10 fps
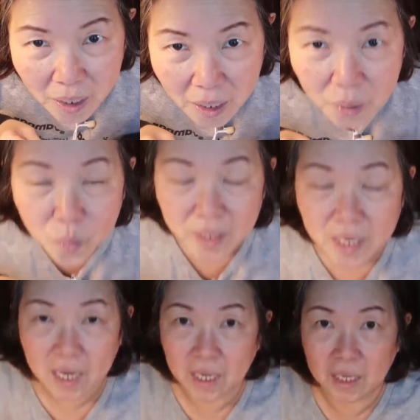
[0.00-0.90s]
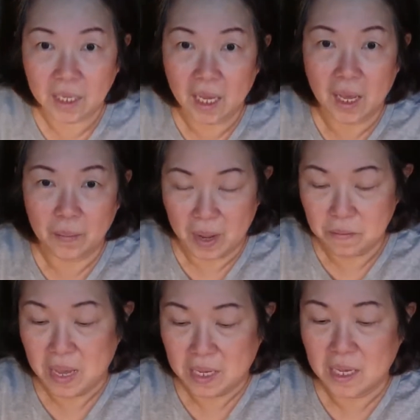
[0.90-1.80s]
What am I
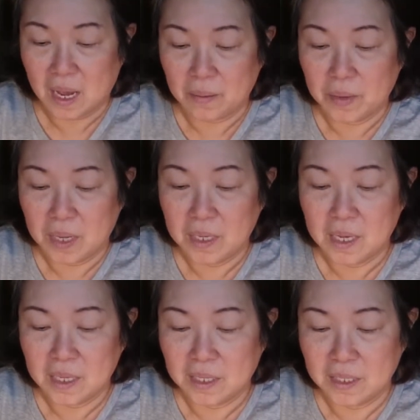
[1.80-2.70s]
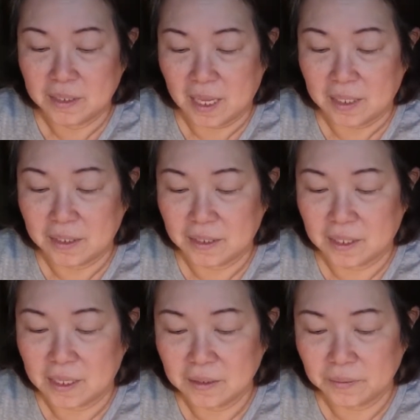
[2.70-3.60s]
making? I'm making this center.